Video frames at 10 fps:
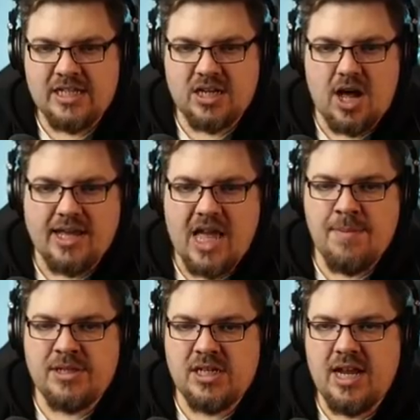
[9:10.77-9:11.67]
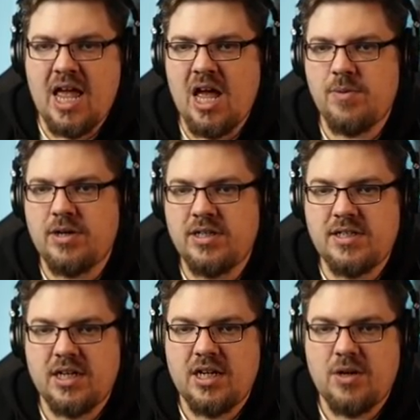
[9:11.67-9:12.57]
This guy, Emerson Harewood,
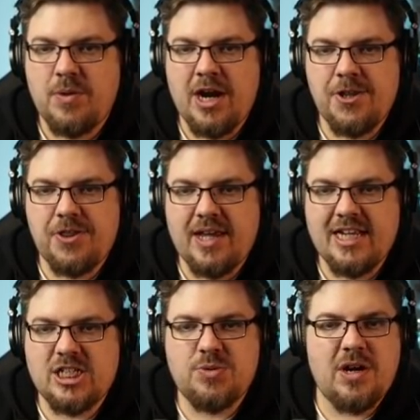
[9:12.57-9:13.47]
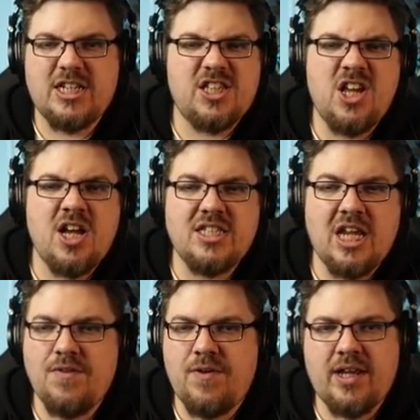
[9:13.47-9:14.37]
with his
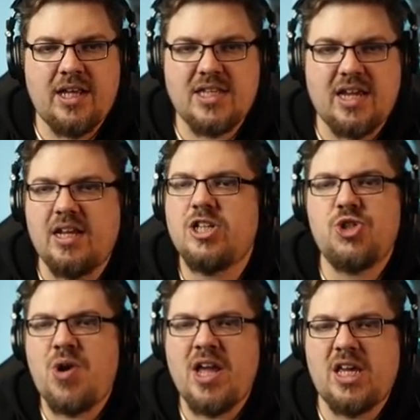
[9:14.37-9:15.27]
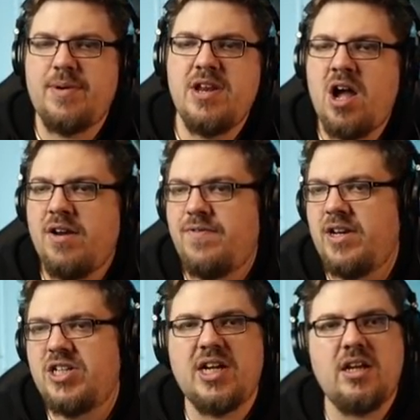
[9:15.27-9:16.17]
13 free kick taking. A striker with 9
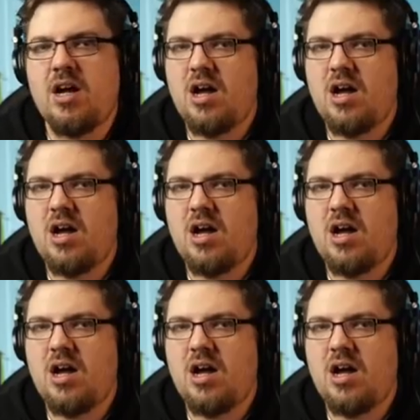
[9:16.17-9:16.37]
finishing.